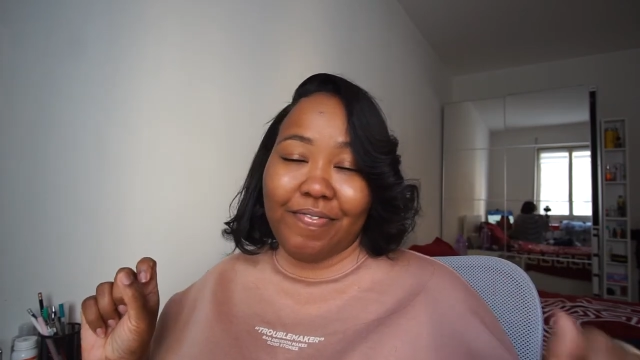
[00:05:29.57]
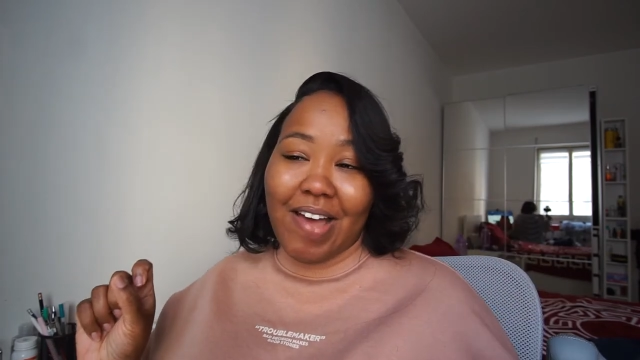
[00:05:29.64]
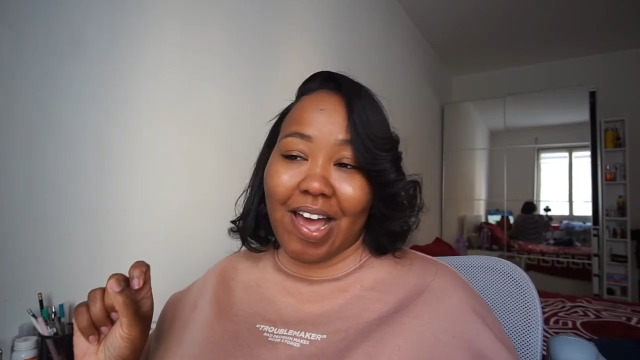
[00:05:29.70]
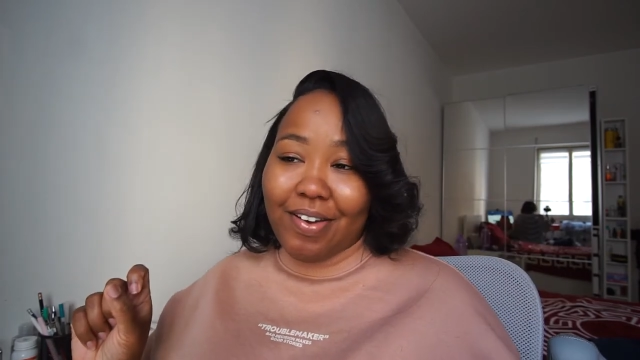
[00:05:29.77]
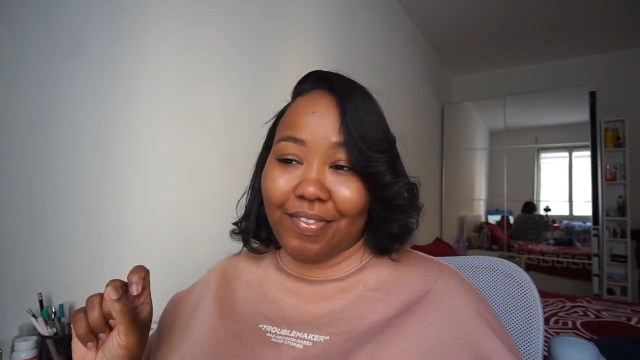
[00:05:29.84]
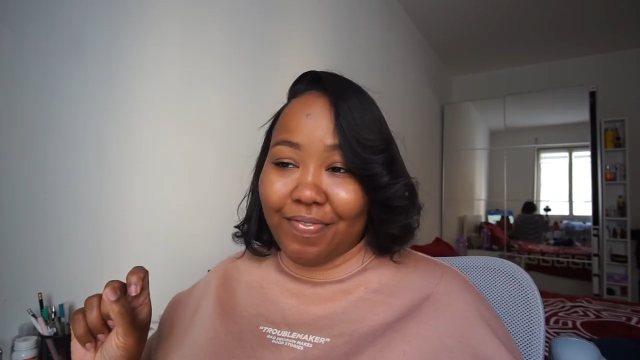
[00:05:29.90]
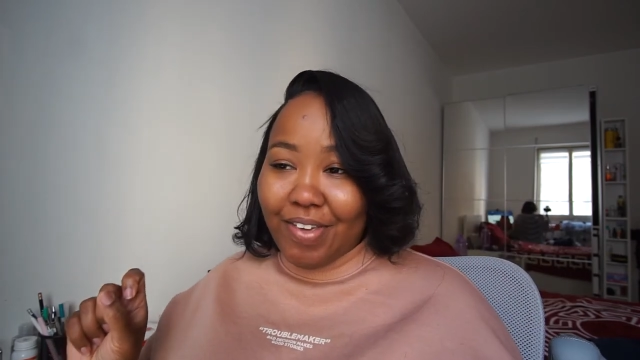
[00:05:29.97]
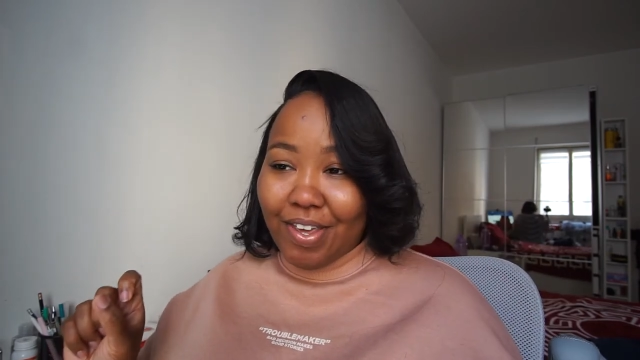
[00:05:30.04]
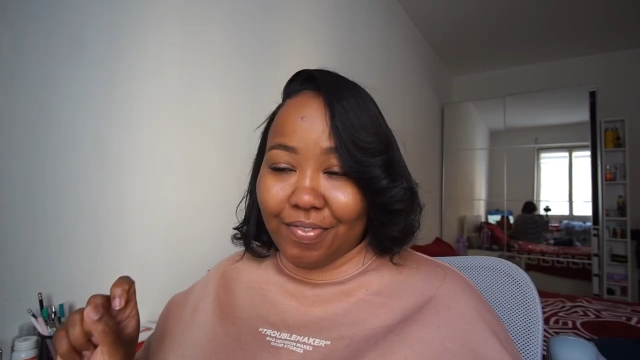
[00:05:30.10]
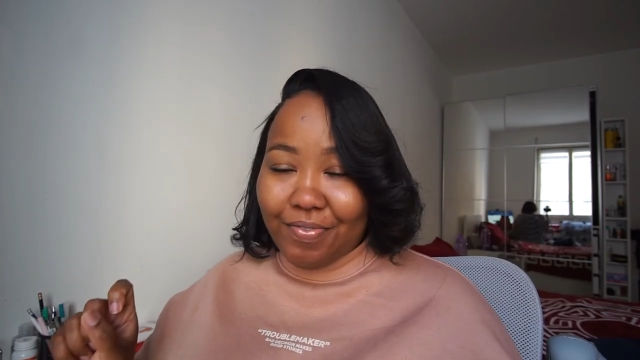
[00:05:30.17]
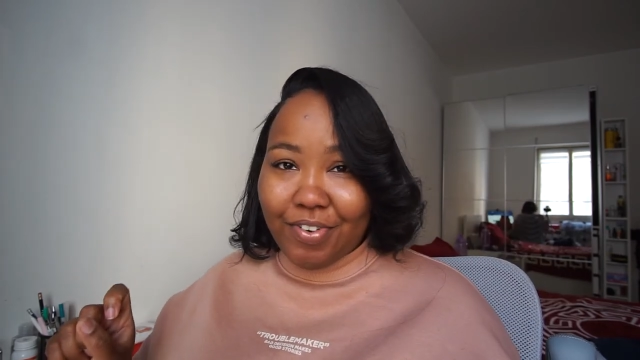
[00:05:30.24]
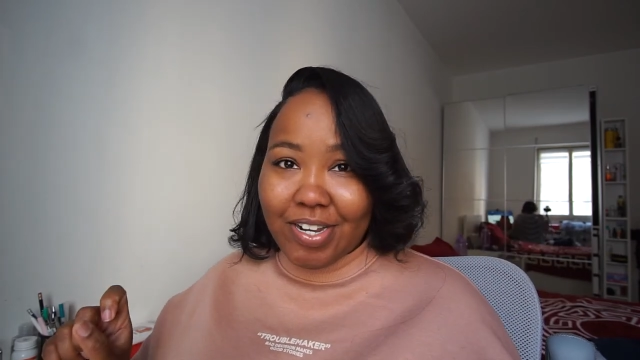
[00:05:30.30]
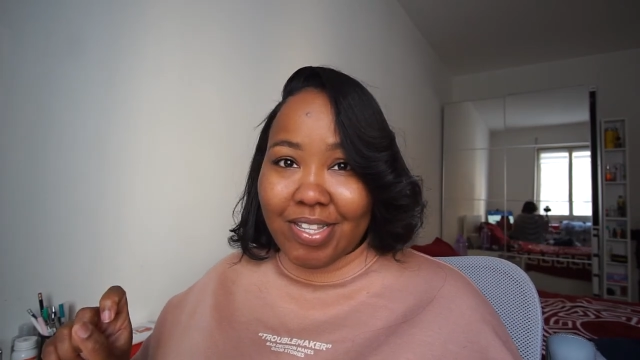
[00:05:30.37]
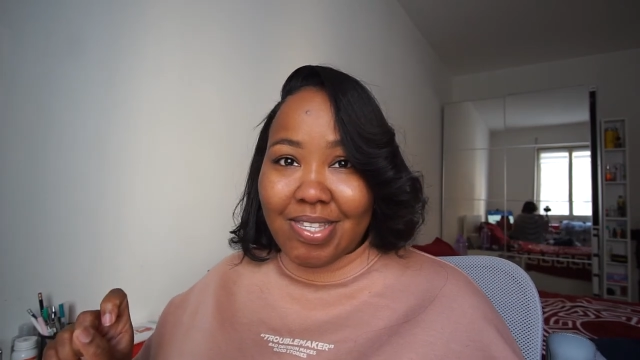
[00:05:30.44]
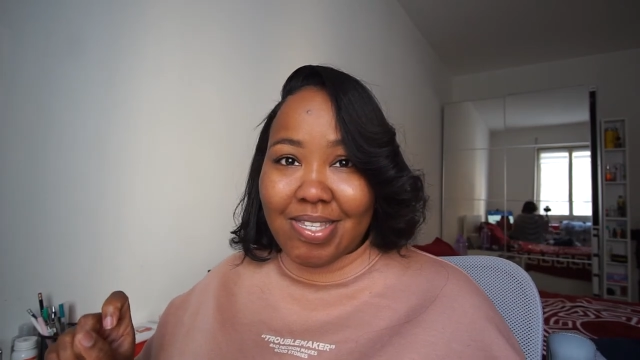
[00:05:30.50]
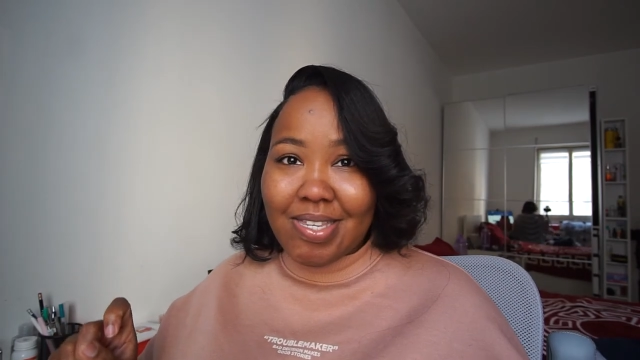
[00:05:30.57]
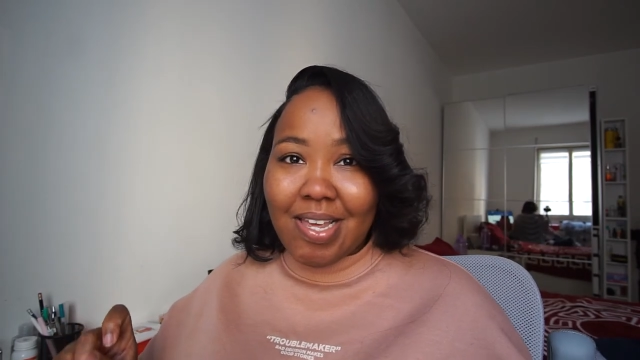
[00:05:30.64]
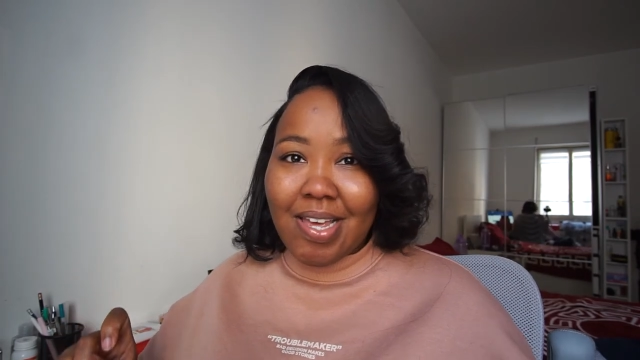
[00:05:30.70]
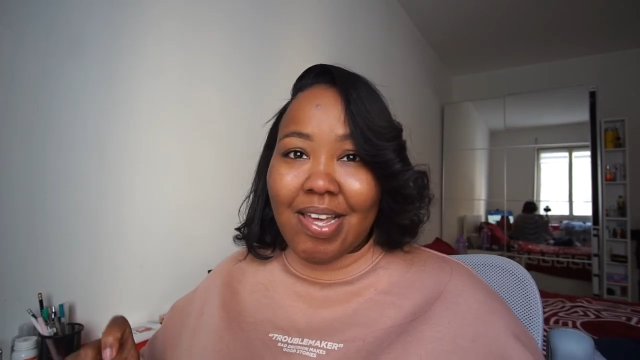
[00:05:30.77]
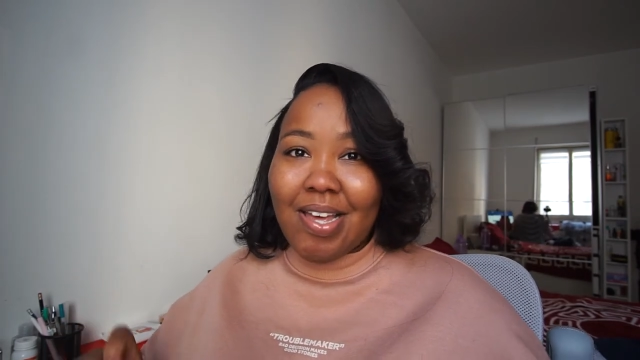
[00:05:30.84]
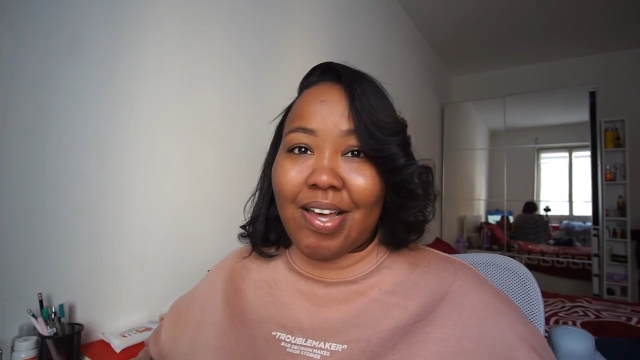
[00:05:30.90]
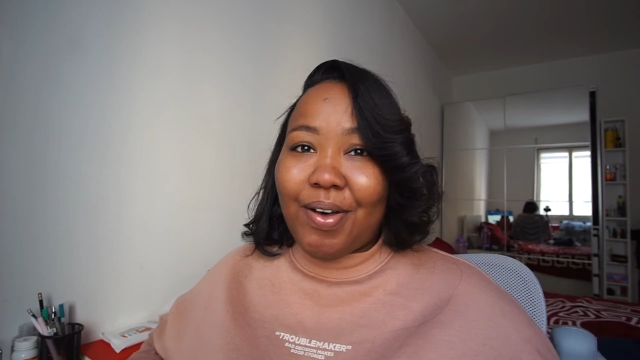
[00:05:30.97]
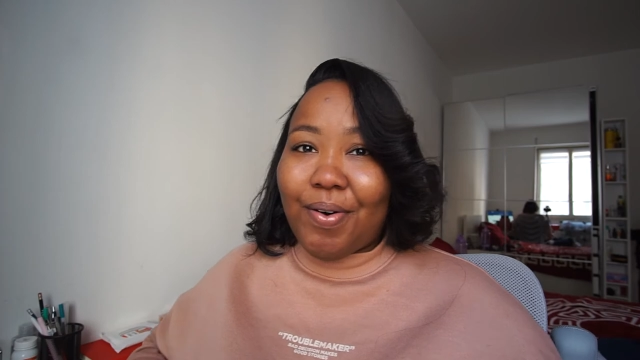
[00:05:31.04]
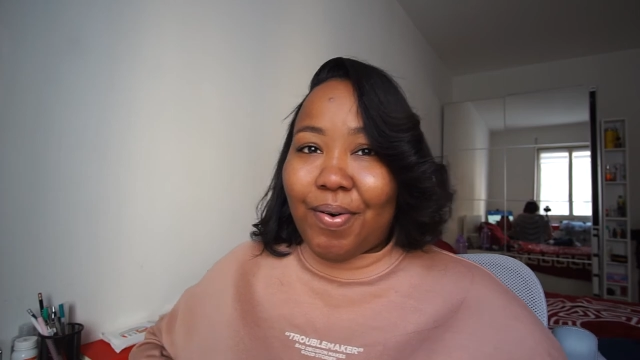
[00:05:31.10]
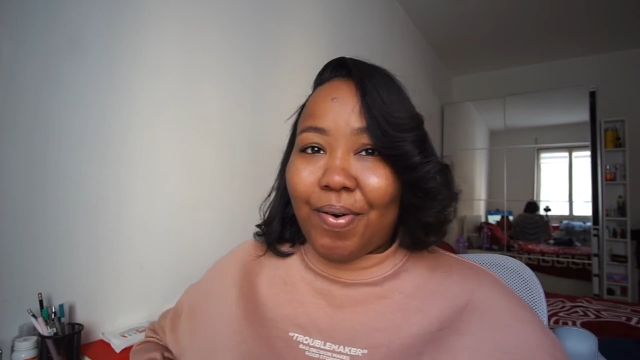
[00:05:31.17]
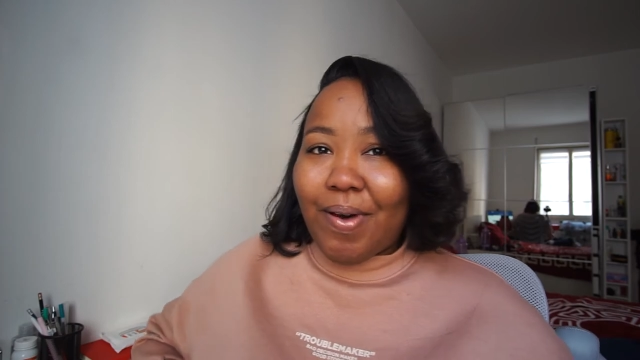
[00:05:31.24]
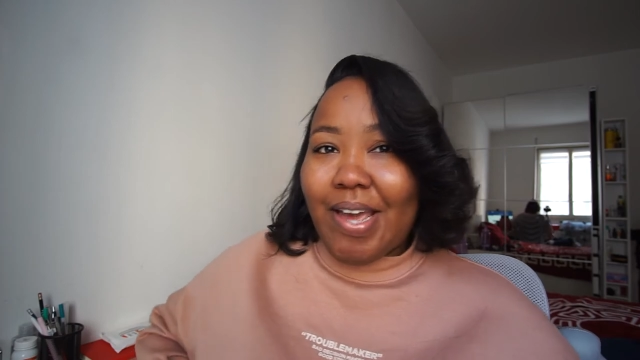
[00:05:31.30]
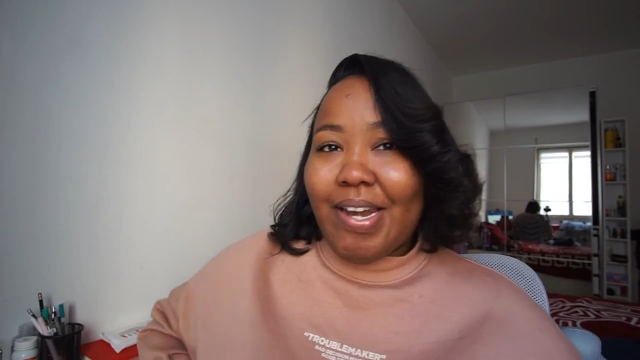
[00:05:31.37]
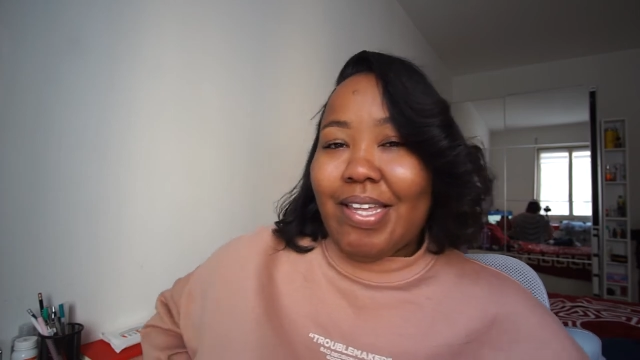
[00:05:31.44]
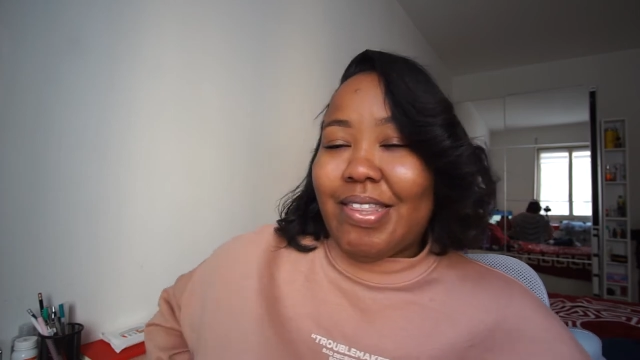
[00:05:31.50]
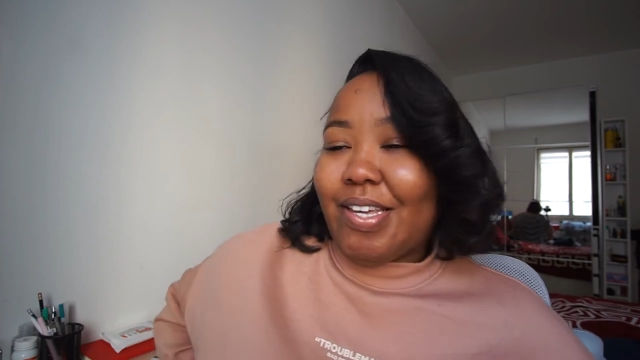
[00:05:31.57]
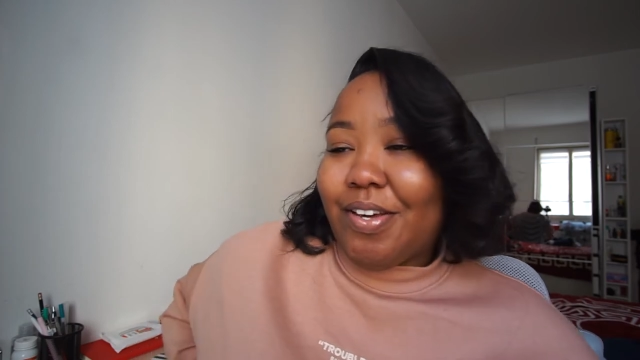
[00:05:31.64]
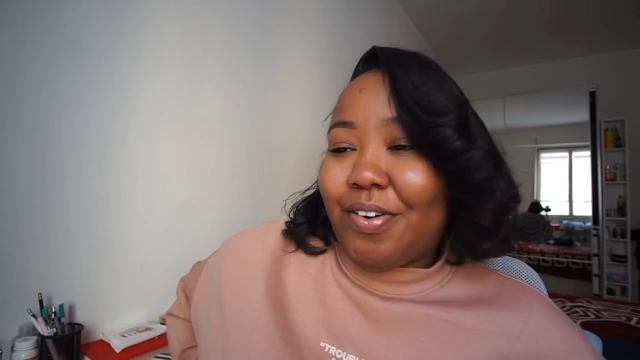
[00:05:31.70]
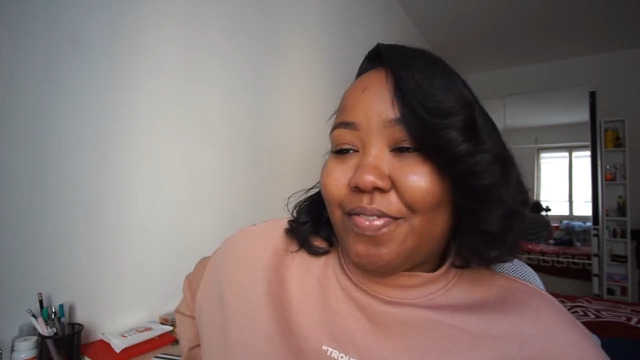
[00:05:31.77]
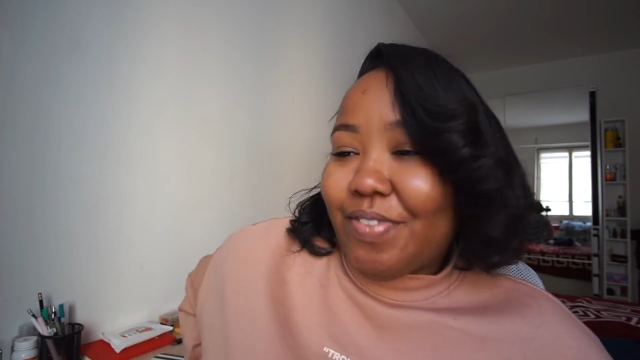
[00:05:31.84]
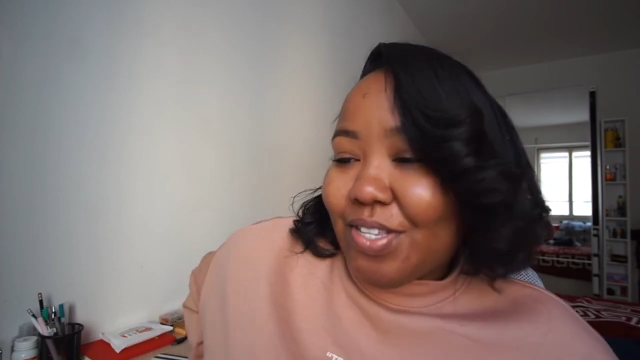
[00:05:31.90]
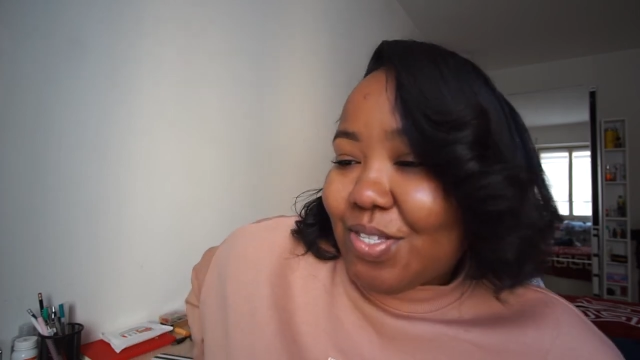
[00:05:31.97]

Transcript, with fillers: fan favorite or anything of the